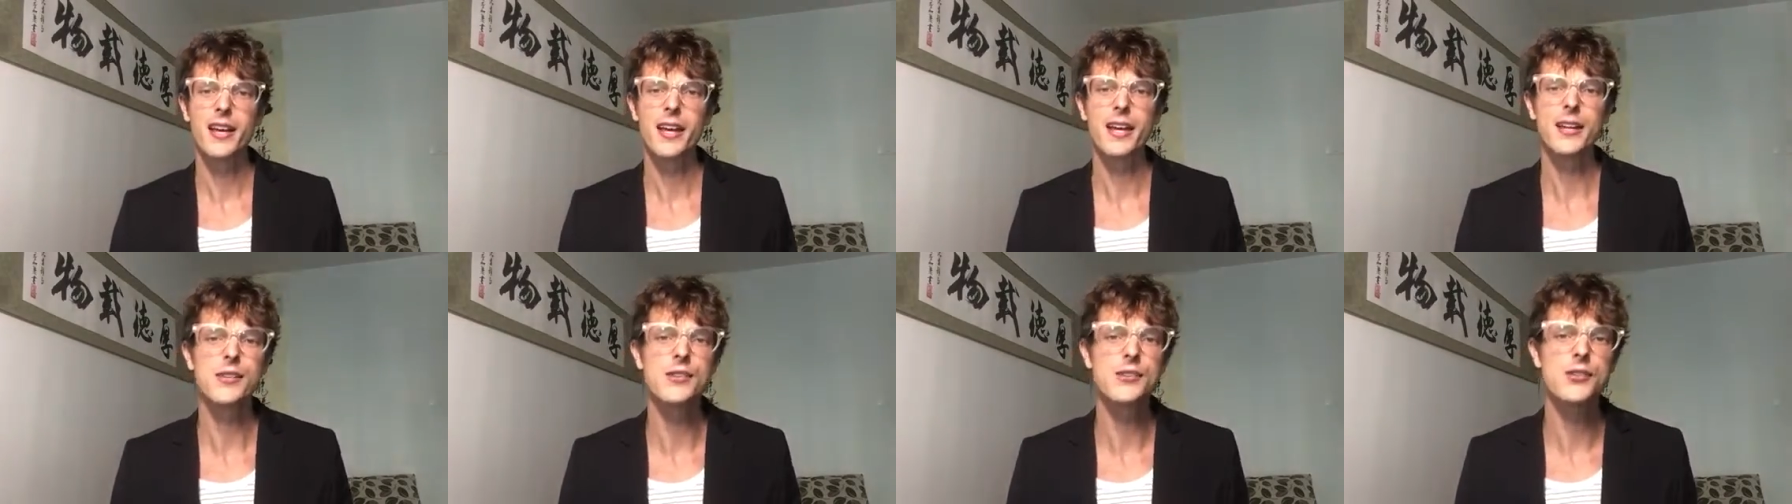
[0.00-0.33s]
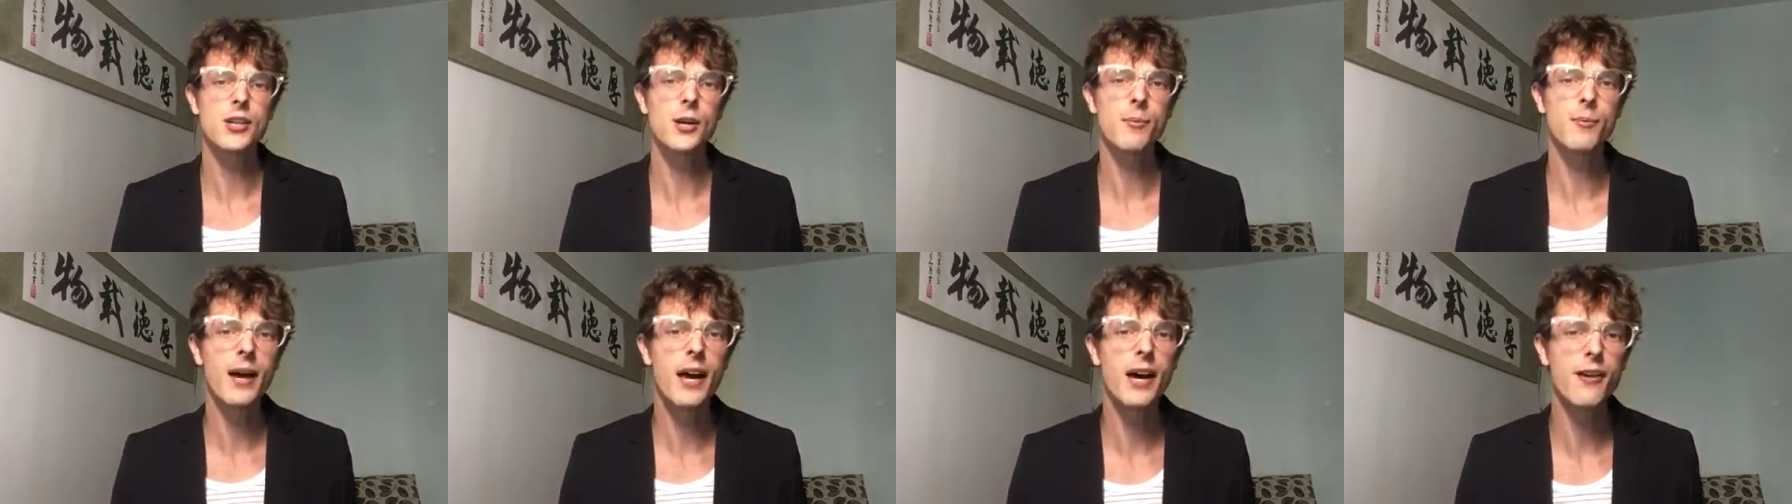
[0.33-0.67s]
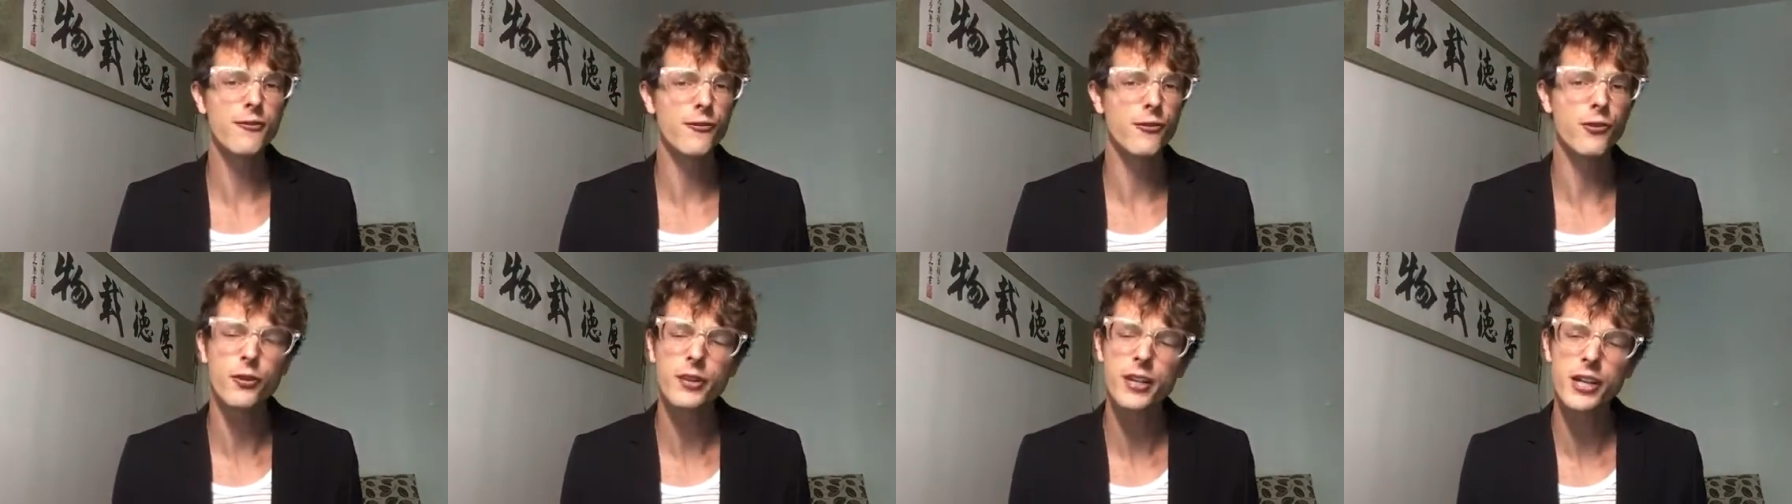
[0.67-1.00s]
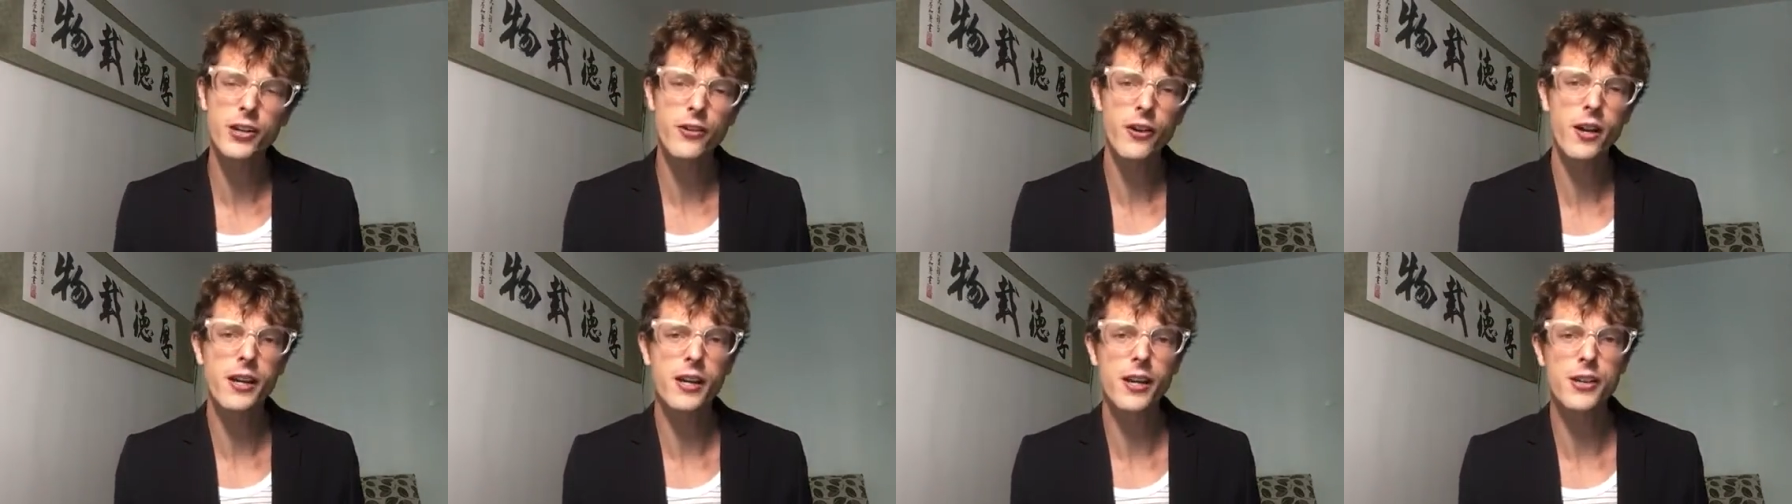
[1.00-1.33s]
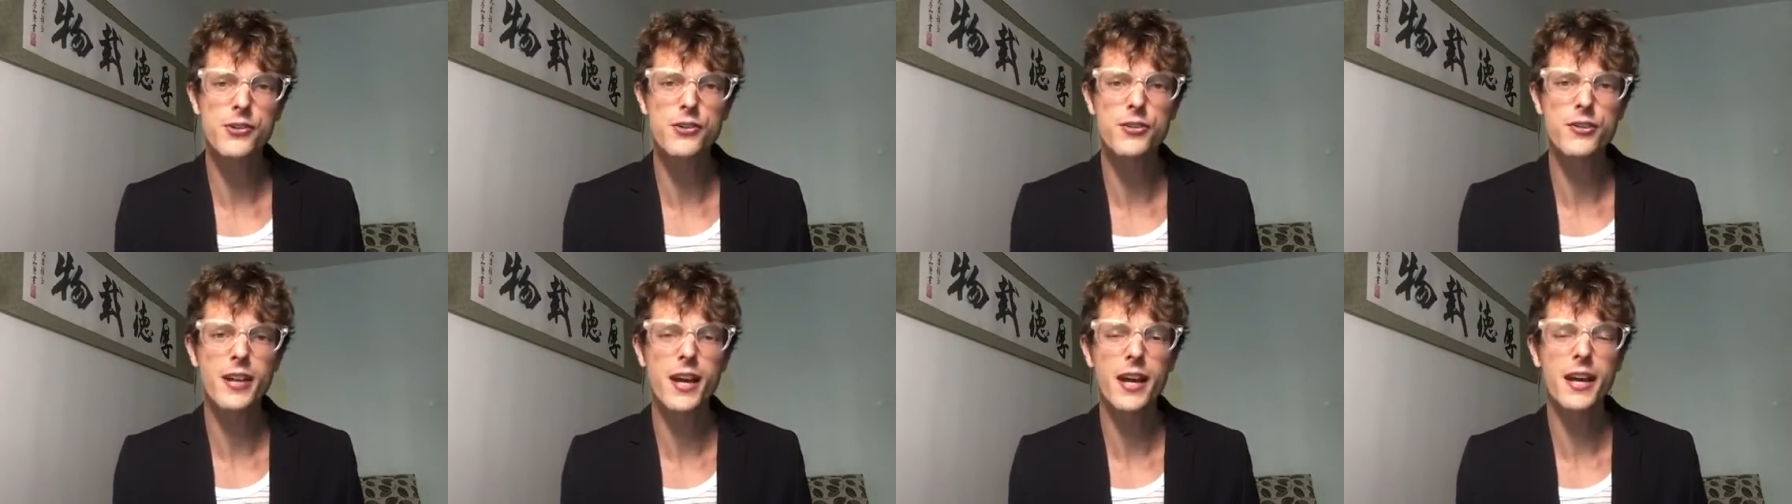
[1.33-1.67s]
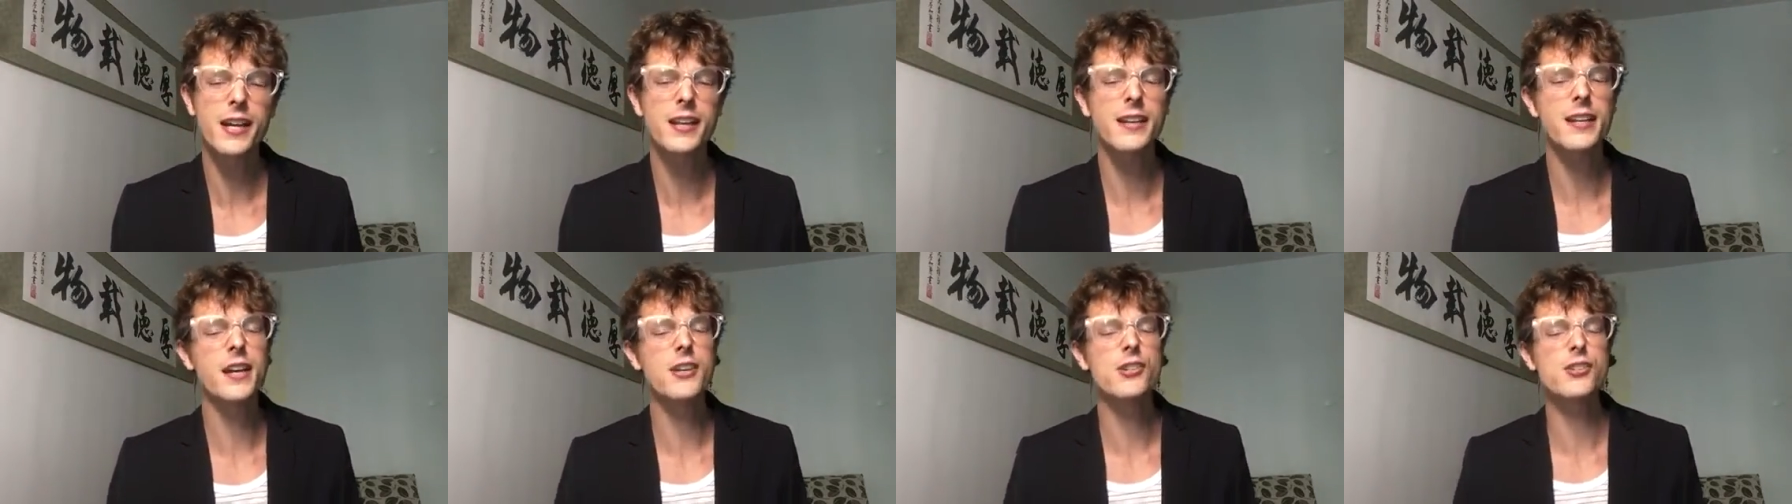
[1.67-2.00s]
And some have really great
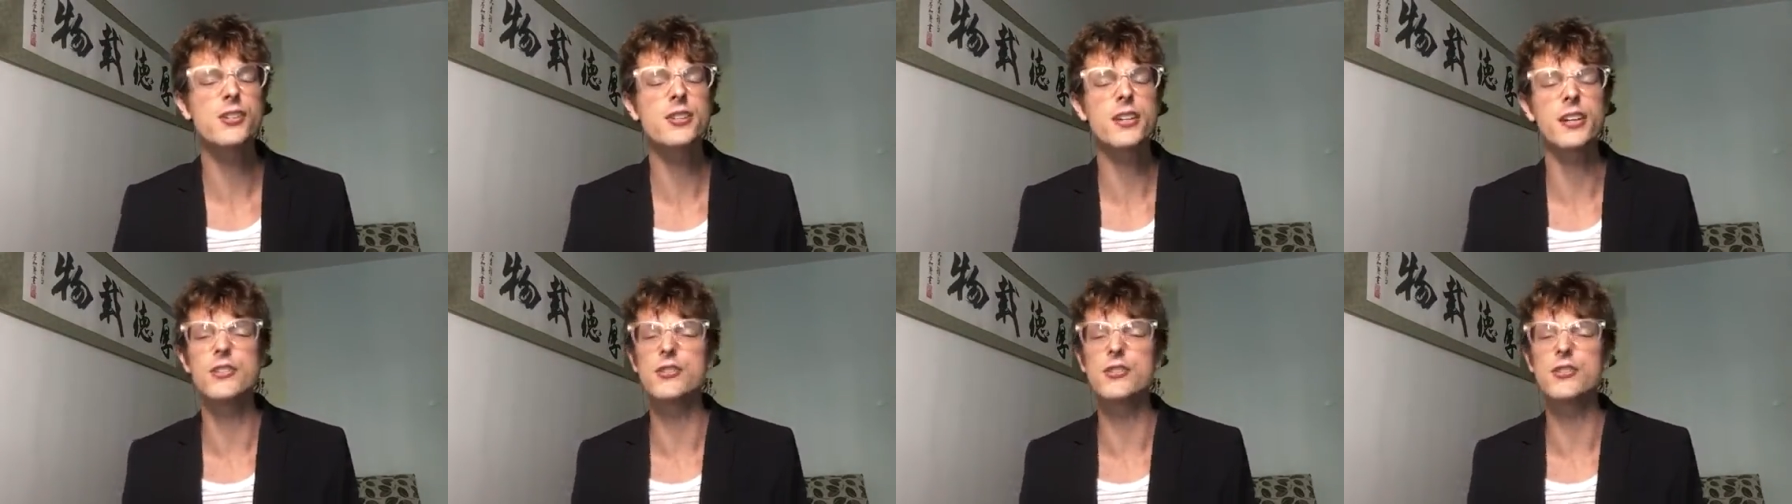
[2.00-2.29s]
internet connection